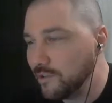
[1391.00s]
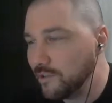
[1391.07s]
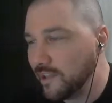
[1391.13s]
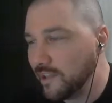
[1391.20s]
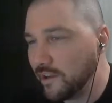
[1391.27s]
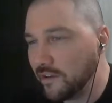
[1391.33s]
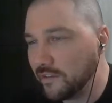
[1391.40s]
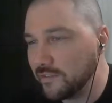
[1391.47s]

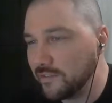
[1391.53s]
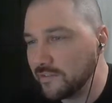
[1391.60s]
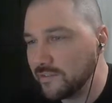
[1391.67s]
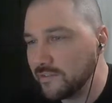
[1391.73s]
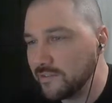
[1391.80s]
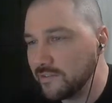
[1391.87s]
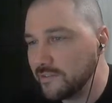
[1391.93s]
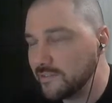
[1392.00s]
Oh,
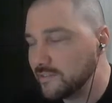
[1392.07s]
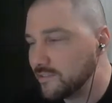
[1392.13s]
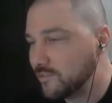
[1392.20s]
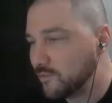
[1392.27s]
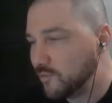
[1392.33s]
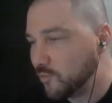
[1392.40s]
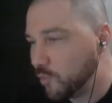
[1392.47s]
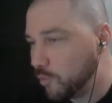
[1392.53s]

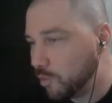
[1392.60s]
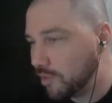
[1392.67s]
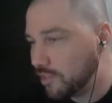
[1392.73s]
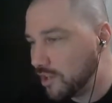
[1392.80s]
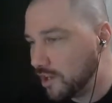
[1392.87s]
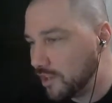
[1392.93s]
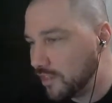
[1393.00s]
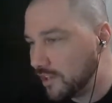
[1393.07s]
we want
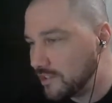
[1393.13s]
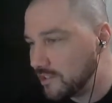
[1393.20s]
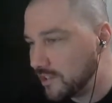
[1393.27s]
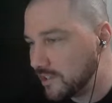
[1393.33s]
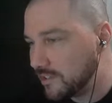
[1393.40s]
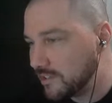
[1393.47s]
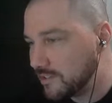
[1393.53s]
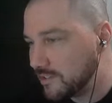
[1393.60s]
the
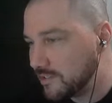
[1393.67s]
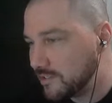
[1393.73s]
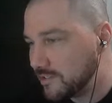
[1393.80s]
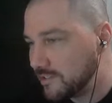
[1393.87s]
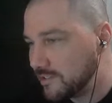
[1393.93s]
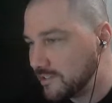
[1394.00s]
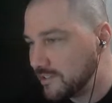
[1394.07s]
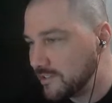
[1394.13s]
authentic.
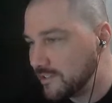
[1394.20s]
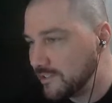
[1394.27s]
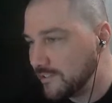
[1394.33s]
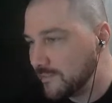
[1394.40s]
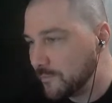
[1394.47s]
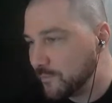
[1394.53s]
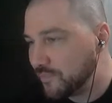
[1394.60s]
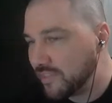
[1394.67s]

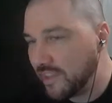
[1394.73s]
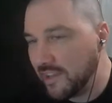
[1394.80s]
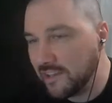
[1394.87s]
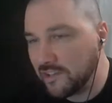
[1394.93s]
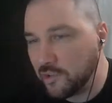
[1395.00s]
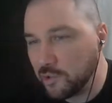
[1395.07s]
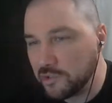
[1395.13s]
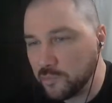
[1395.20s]
Yeah,
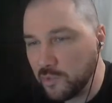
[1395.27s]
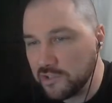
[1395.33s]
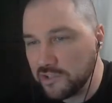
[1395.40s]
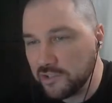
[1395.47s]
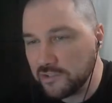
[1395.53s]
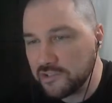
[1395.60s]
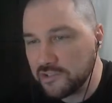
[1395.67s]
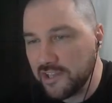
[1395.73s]
of course,
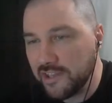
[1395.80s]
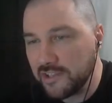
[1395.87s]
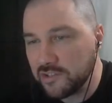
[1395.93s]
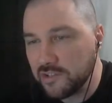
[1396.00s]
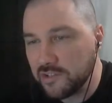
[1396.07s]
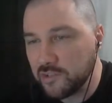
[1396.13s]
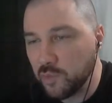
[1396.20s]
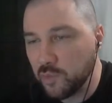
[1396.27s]
Winslow will say
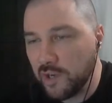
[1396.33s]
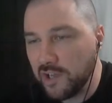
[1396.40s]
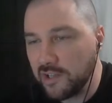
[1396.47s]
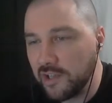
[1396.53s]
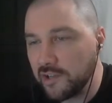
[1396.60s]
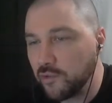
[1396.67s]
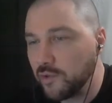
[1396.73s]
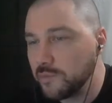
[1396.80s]
that's why I
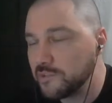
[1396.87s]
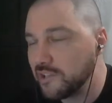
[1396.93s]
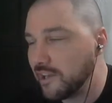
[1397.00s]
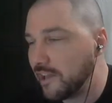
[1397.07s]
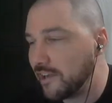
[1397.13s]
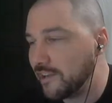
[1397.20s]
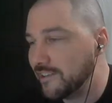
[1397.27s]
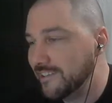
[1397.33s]
let Crimson
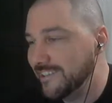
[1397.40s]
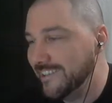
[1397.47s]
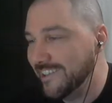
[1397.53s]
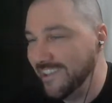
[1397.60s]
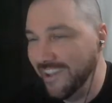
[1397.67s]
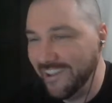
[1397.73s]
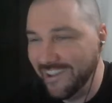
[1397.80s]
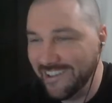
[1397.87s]
edit.
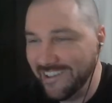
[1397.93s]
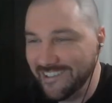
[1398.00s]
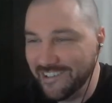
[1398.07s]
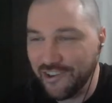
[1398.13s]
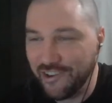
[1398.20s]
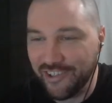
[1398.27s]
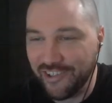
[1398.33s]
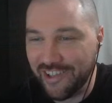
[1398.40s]

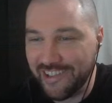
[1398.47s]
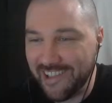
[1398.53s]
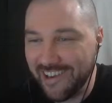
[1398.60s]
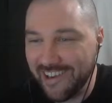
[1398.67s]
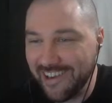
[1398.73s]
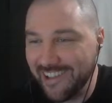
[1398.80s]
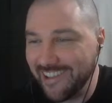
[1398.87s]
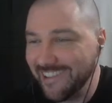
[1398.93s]
You don't like
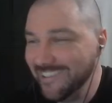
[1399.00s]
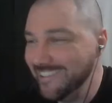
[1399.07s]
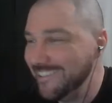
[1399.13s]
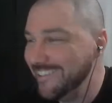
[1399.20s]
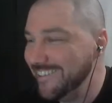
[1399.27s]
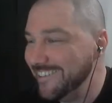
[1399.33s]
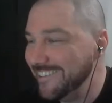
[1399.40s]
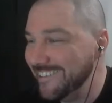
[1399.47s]
editing.
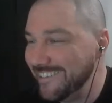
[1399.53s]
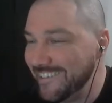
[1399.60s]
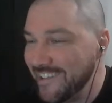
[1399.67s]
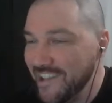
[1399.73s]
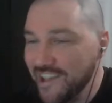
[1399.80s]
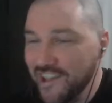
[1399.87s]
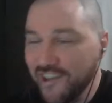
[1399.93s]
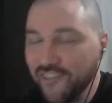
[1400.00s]

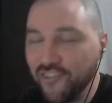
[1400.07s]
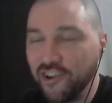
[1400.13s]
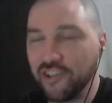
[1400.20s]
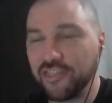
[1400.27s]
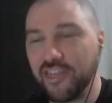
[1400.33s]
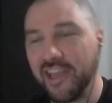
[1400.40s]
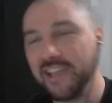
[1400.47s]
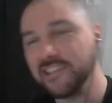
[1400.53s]

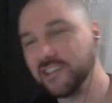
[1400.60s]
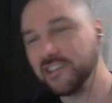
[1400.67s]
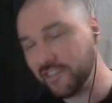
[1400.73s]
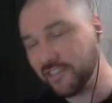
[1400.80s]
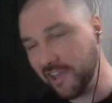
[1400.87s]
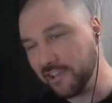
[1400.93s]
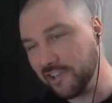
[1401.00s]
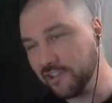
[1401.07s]
Well, thank
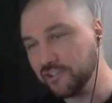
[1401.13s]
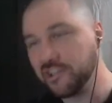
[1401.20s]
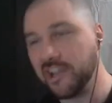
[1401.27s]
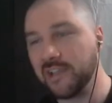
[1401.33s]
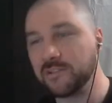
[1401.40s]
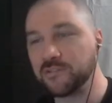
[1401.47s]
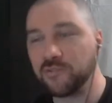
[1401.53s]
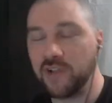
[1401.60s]
you,
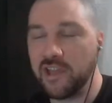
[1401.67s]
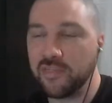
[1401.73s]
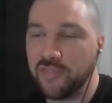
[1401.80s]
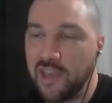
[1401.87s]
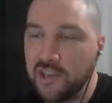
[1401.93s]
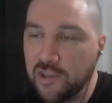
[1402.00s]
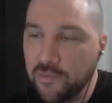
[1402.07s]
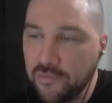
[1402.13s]
James. Right,
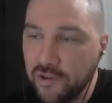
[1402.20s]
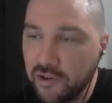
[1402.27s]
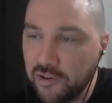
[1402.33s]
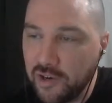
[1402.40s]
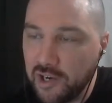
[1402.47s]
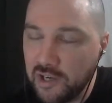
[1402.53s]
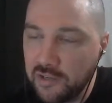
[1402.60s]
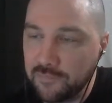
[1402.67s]
thank you
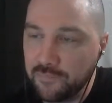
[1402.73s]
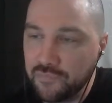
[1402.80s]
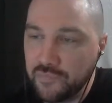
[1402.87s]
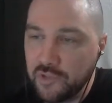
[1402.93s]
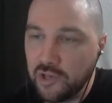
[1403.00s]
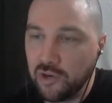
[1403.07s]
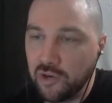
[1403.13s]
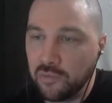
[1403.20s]
for
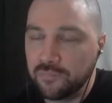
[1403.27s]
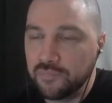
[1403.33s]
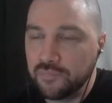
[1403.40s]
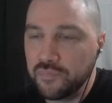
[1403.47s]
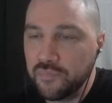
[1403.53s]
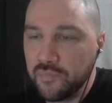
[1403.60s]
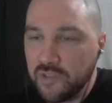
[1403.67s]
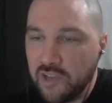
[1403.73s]

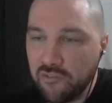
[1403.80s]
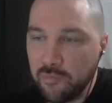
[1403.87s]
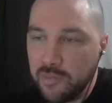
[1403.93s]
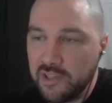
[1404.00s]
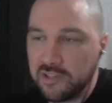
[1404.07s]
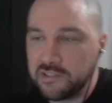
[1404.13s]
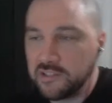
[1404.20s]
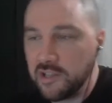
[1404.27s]

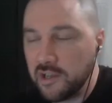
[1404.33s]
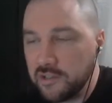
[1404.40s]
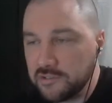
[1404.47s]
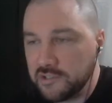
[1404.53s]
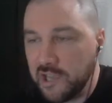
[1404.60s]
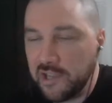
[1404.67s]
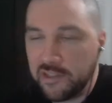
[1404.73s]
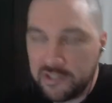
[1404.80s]

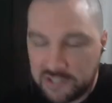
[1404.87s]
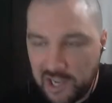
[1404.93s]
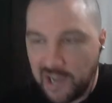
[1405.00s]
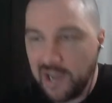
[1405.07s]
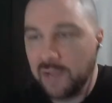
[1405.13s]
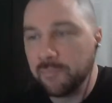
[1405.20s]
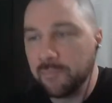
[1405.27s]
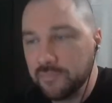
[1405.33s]
taking the
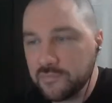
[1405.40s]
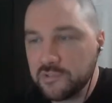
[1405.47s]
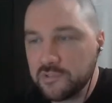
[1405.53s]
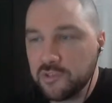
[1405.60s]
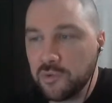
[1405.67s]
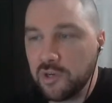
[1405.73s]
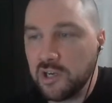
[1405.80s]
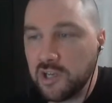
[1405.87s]
time
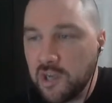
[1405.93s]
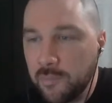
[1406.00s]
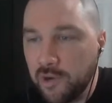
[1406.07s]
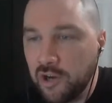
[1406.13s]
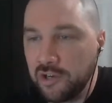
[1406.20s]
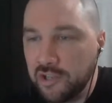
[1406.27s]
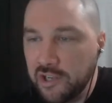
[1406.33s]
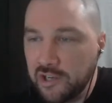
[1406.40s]
to come
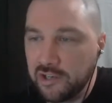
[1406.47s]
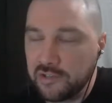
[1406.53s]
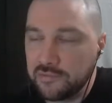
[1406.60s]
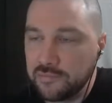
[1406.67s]
on here.